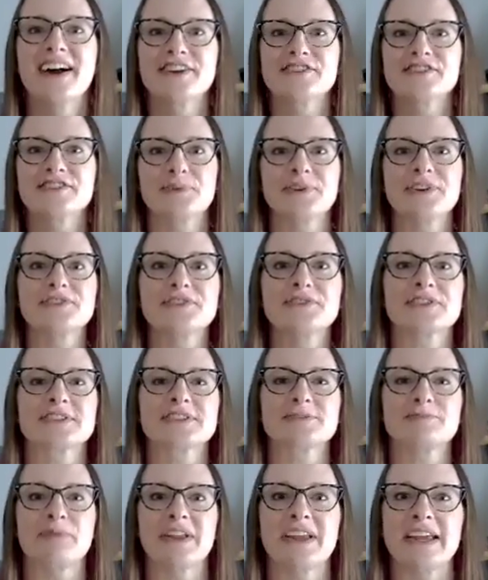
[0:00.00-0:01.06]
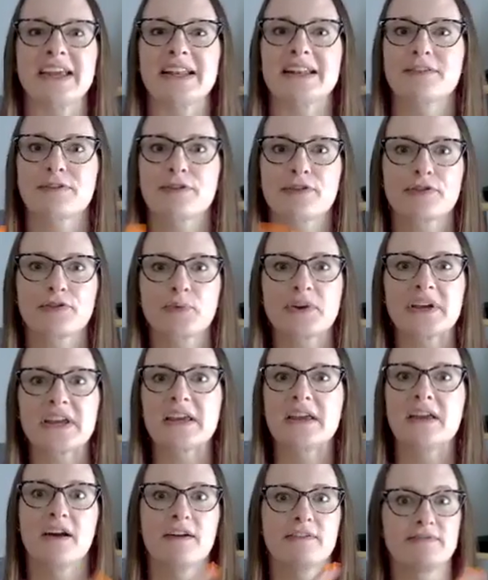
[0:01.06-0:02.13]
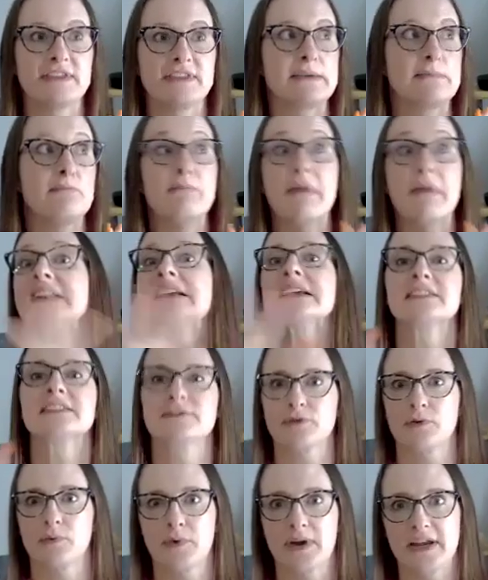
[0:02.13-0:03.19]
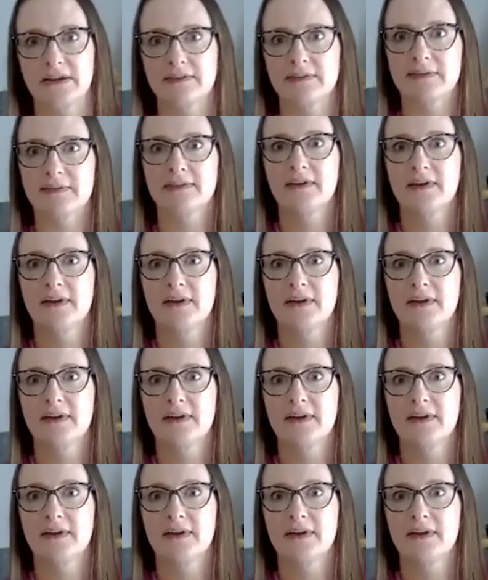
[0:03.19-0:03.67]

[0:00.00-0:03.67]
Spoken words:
I just wanted to explain three of the many different ways